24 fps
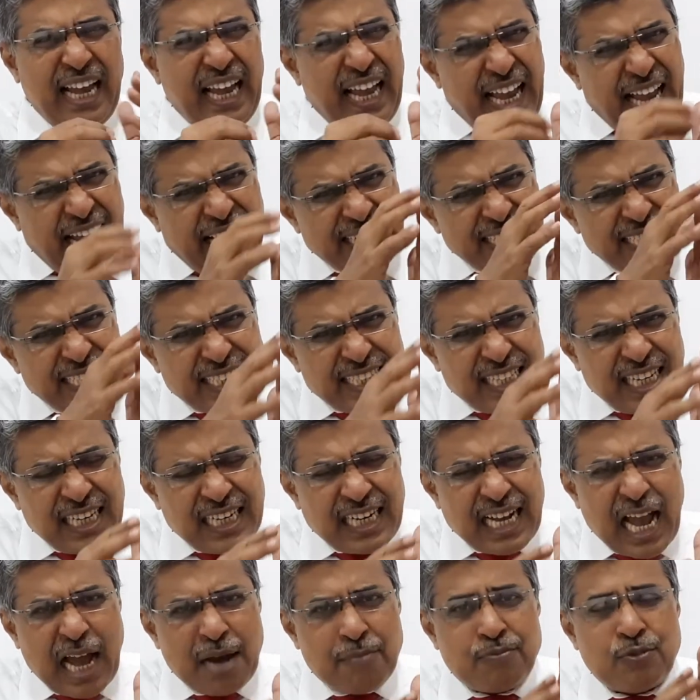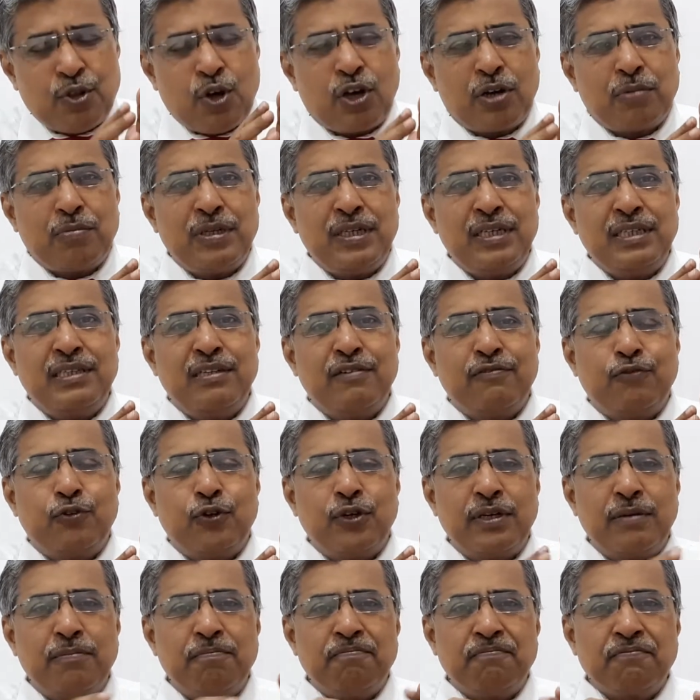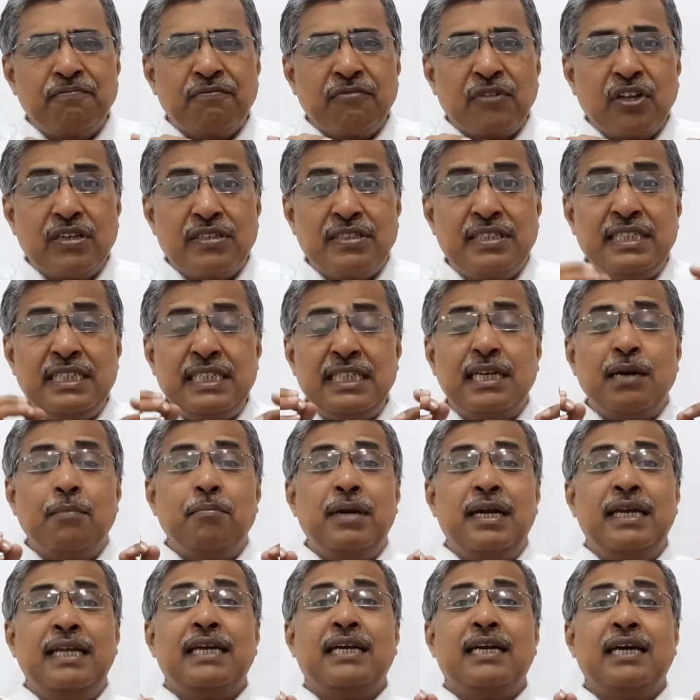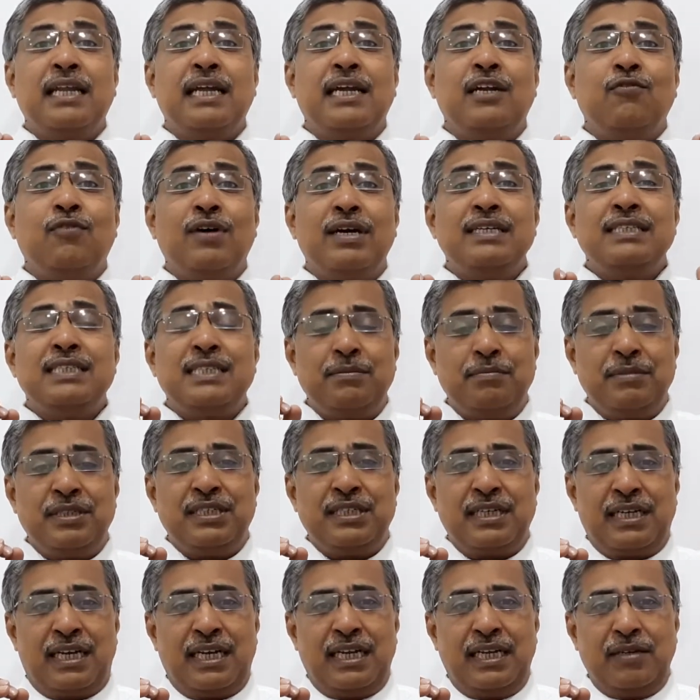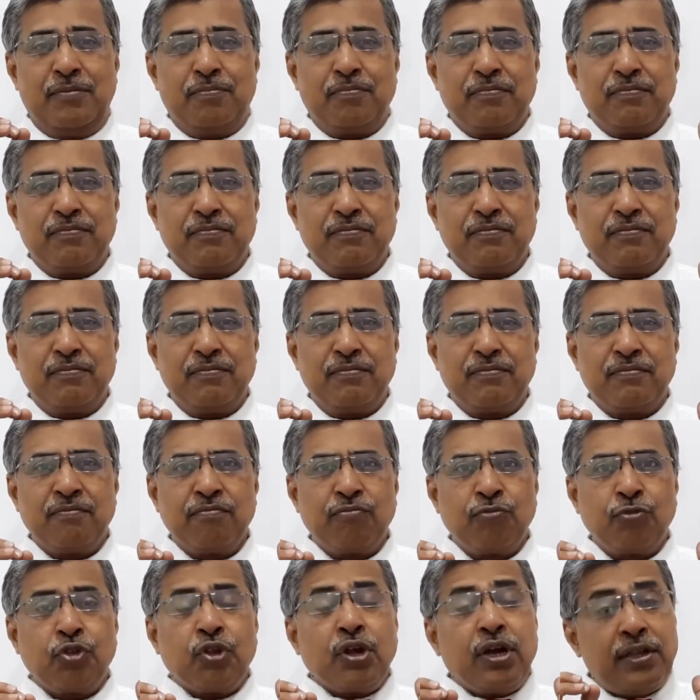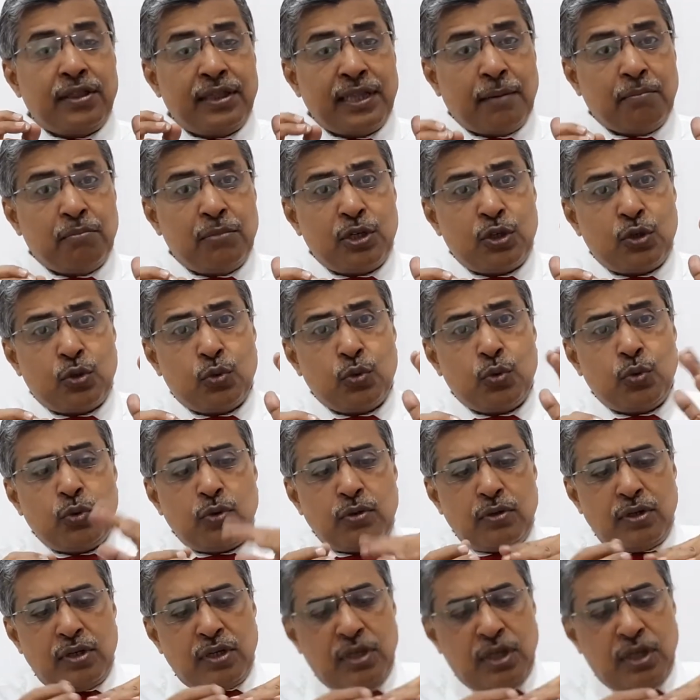anything abnormal in the foot, seek medical advice immediately. Number 2,